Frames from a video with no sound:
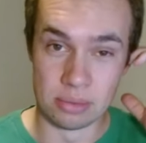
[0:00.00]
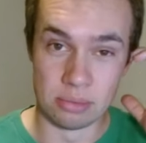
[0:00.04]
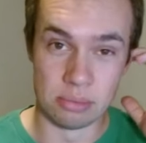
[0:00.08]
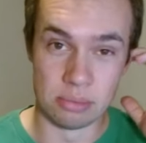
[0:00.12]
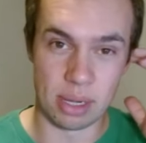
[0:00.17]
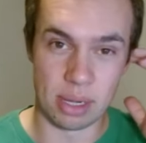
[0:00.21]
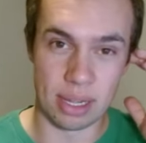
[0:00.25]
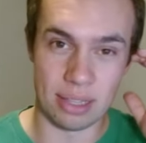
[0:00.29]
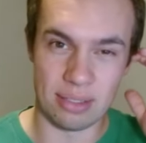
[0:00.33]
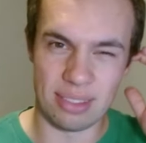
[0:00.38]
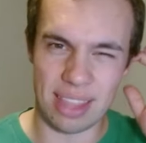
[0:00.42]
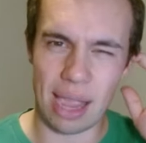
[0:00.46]

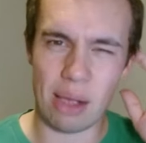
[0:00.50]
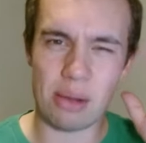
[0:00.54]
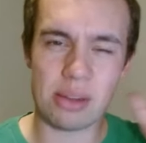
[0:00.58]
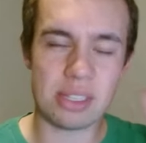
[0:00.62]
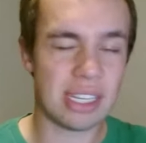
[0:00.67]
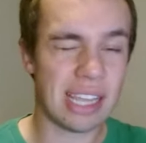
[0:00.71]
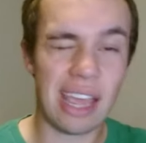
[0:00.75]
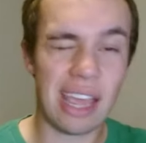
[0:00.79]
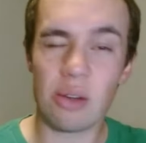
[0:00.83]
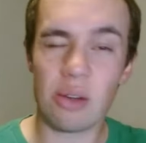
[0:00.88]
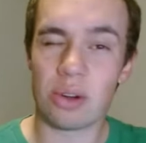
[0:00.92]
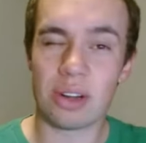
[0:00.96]
But that was,
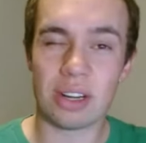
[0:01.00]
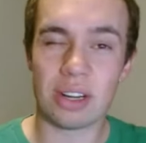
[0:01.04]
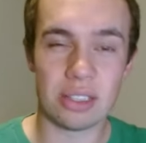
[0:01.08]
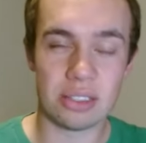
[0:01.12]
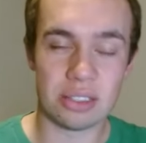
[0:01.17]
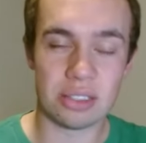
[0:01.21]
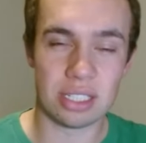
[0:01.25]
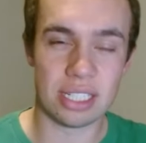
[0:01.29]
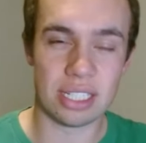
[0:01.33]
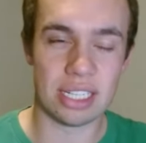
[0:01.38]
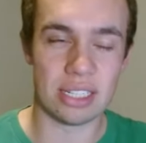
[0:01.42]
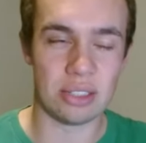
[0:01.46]
again, one of
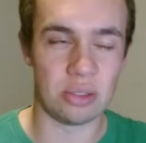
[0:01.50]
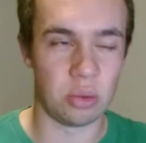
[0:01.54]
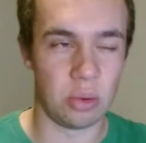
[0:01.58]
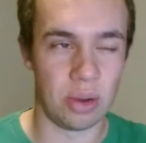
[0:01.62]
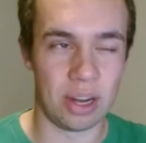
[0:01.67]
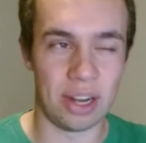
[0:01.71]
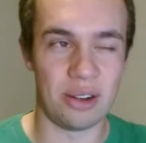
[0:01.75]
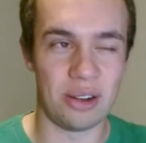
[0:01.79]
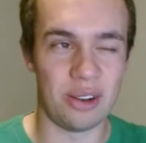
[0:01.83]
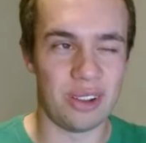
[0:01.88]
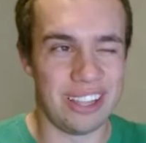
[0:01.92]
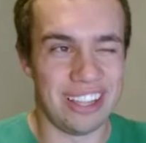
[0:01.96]
those things
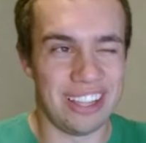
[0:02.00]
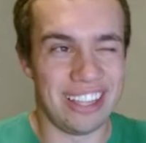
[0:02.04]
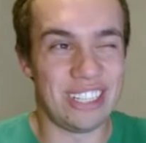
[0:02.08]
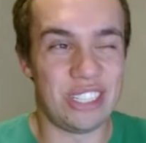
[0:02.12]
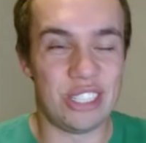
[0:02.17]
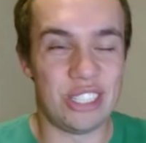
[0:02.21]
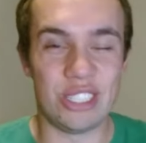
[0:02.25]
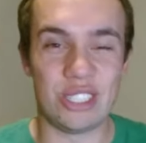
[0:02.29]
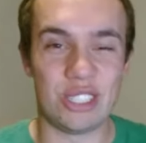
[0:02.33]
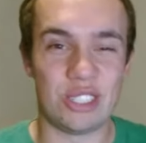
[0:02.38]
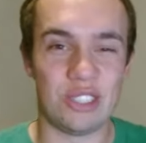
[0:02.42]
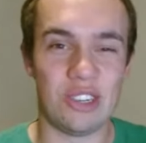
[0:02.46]
where it
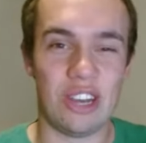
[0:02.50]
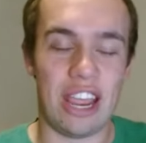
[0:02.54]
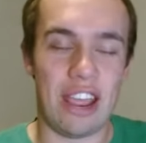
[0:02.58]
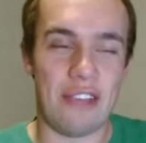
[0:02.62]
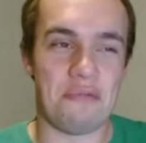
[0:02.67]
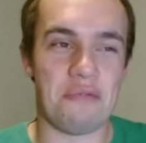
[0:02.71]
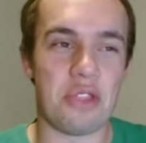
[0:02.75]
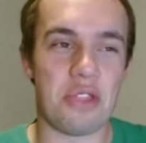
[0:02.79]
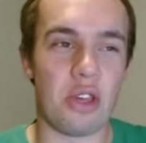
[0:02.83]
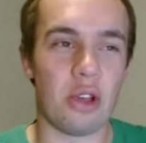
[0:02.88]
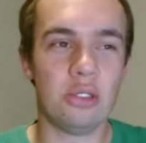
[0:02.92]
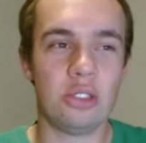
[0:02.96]
just,
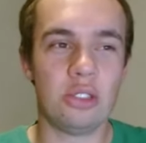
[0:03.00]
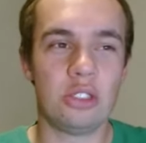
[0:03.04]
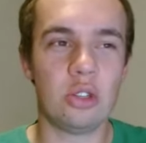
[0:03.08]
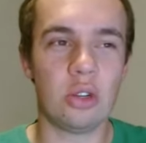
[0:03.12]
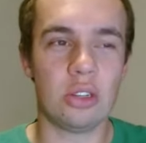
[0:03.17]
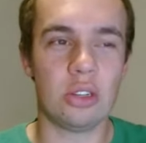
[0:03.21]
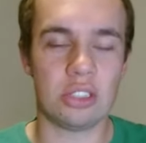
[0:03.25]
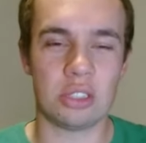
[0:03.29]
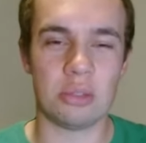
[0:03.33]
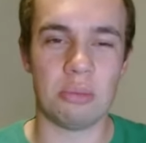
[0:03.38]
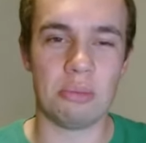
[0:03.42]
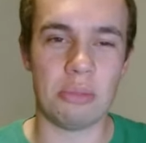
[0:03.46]
it, those
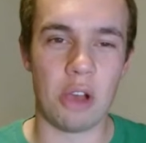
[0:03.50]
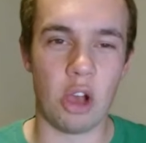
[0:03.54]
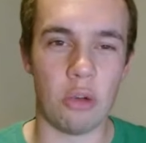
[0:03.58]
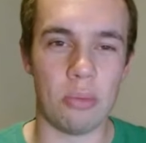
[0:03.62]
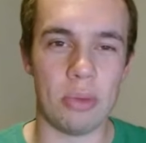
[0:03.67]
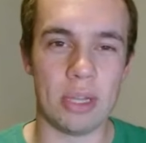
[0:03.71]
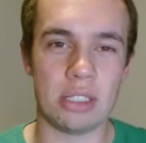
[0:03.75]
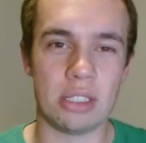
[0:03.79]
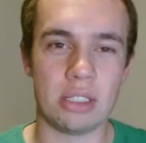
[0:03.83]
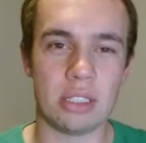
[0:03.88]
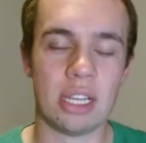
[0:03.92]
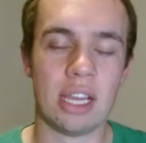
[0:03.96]
sorts of
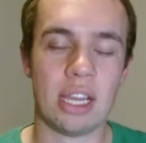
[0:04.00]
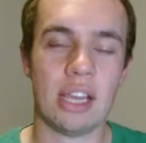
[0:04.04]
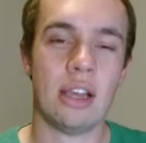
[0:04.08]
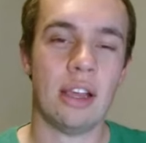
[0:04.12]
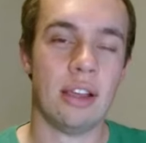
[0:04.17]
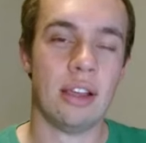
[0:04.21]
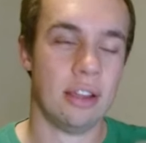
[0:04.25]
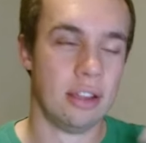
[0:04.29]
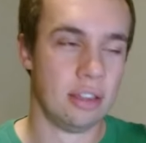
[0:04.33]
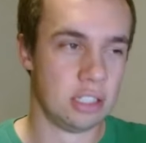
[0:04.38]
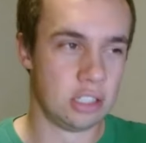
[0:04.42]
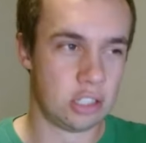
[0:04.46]
moments
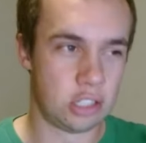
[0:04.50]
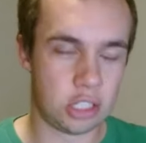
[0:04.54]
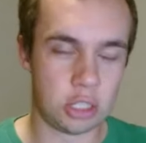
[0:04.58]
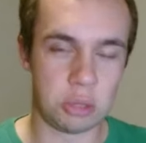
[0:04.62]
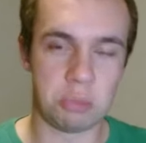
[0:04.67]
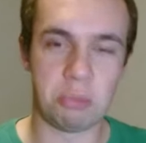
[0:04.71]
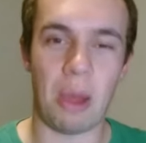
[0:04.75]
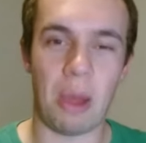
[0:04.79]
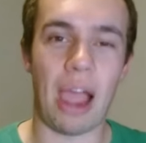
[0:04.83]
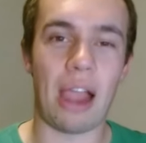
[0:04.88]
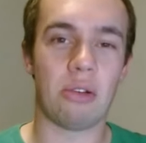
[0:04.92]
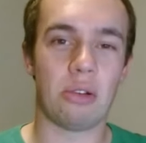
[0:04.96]

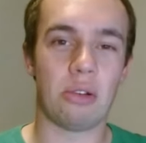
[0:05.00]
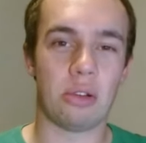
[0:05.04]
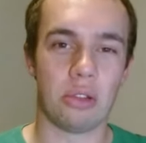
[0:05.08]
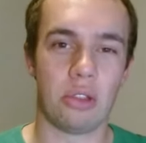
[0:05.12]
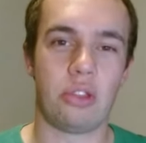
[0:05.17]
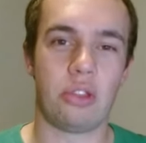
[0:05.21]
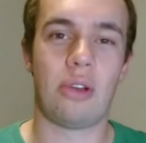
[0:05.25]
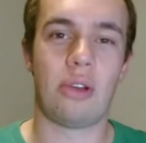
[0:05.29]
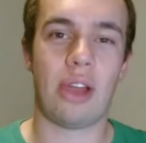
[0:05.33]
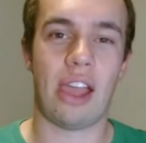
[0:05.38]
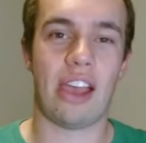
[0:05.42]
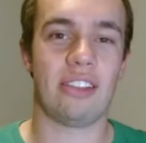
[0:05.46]
spiraled
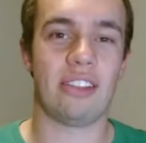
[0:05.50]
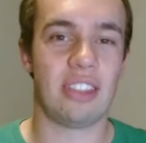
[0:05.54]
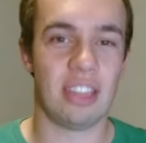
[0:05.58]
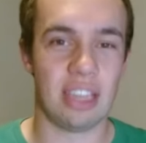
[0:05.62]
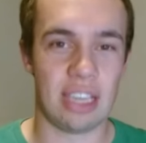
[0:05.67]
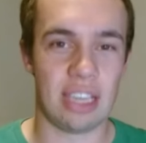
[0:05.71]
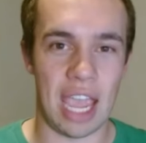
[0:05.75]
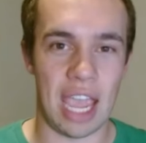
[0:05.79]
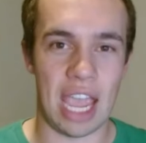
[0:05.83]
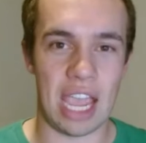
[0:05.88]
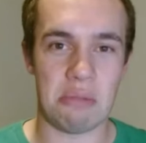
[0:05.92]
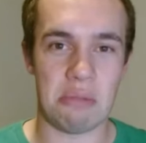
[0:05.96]
throughout
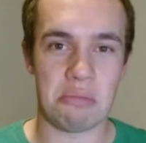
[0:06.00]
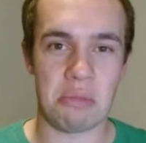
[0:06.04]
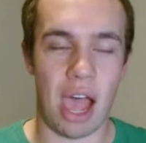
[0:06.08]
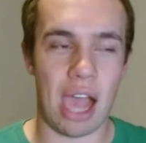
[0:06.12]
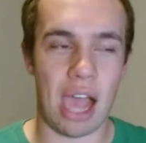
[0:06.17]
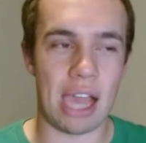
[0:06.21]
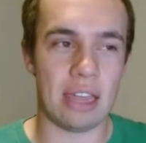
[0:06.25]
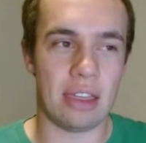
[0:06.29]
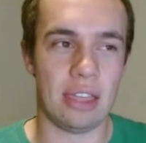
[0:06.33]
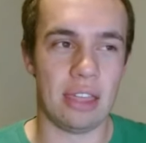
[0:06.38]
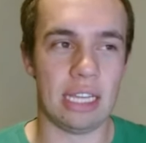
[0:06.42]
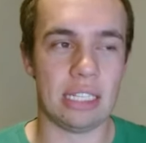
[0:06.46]
the game,
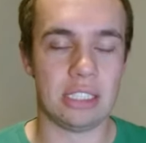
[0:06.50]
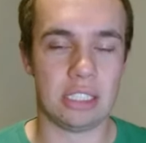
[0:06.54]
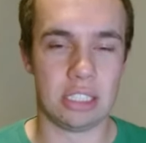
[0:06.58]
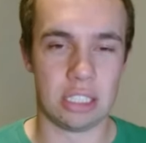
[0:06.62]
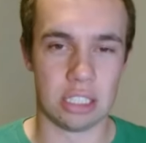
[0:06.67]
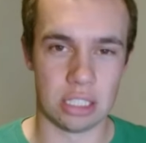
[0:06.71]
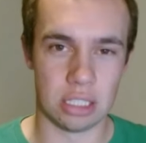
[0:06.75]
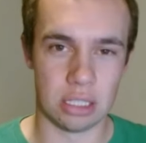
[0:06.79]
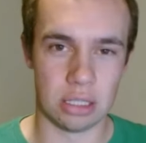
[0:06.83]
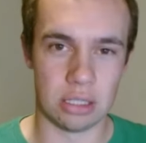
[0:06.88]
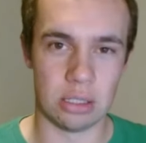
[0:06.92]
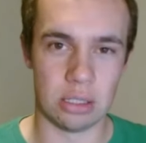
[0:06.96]
I think,
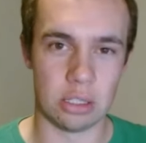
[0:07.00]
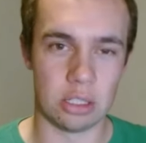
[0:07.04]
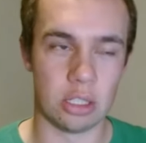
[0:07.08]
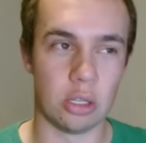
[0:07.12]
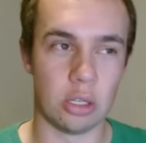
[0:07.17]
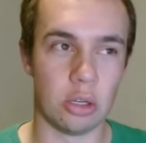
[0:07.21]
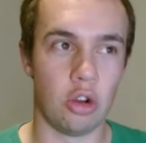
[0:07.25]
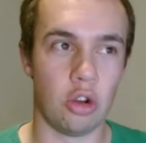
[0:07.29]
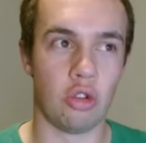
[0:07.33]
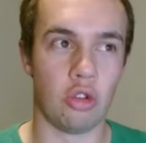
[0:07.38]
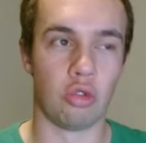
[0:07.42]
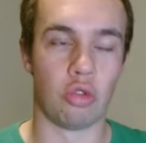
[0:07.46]
to,
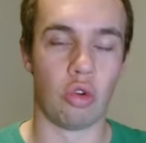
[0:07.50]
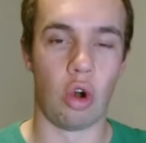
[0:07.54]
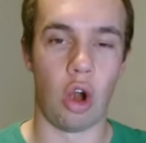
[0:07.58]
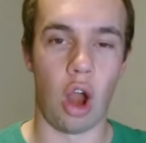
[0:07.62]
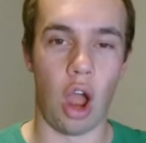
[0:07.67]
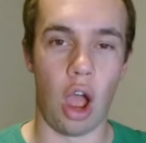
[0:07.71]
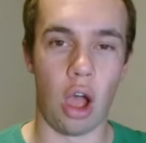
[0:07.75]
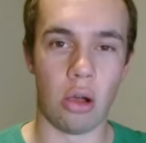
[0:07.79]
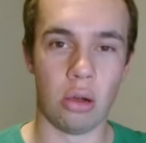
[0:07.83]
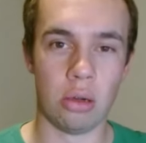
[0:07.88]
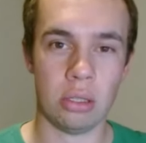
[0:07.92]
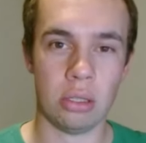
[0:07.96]
to
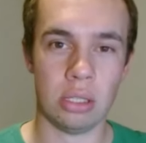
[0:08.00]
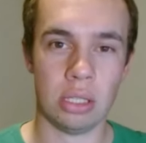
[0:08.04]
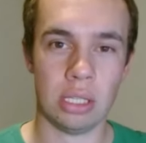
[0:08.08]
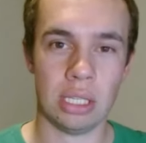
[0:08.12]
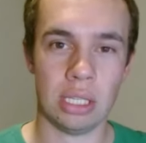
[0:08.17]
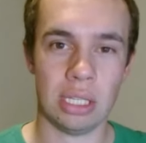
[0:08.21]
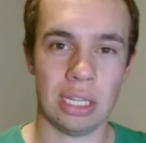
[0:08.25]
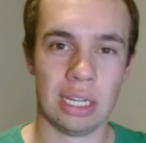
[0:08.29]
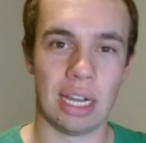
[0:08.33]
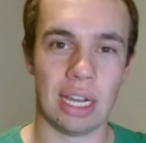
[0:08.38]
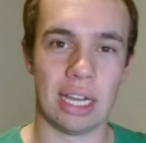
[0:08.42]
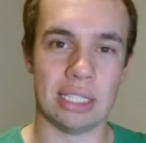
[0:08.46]
grow
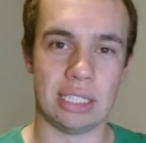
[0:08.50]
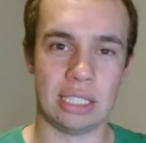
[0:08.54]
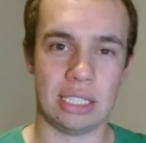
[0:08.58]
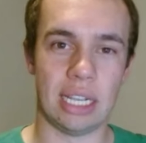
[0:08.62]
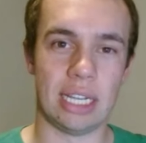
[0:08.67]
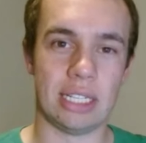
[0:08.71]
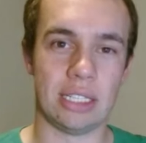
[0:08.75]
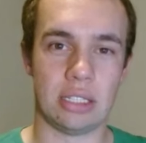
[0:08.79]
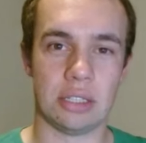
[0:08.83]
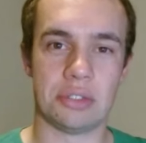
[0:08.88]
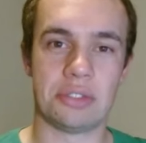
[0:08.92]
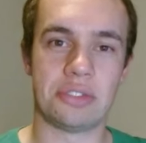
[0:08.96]
a
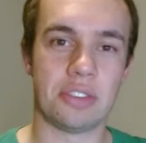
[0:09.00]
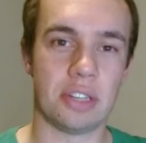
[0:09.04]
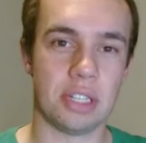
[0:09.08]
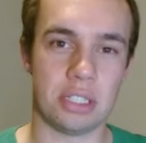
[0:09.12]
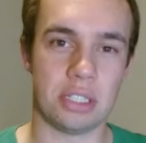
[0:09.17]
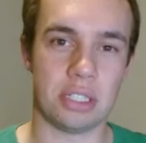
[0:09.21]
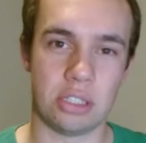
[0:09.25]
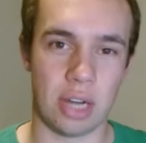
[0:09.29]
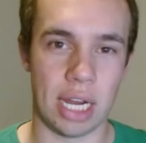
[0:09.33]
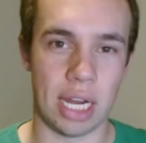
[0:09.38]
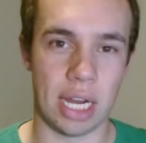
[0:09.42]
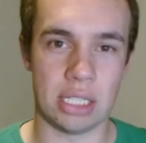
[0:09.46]
sense of
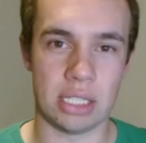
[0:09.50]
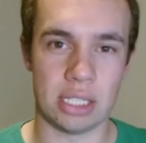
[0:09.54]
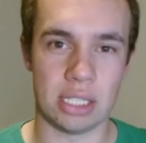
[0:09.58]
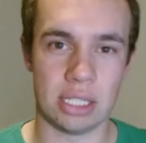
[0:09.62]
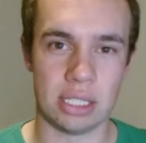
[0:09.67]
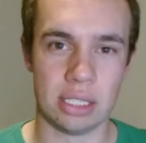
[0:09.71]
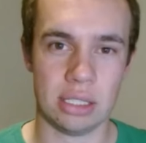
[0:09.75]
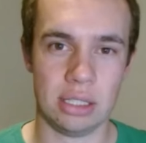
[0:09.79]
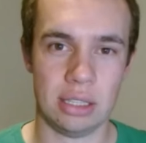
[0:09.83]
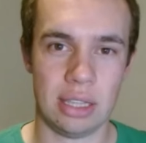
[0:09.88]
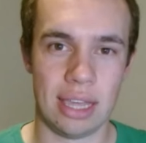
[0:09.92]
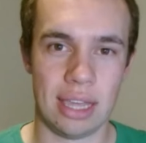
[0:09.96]

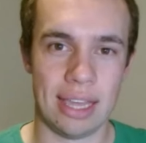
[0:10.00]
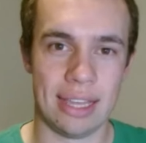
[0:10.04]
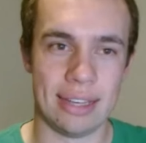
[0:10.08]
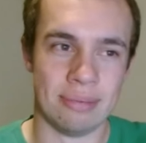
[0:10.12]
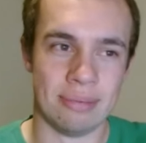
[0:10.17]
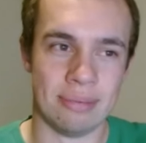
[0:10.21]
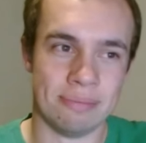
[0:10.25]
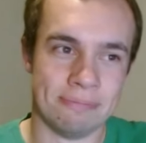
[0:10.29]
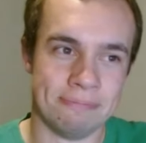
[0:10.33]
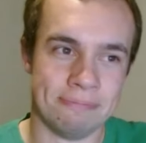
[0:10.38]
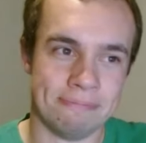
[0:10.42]
frustration that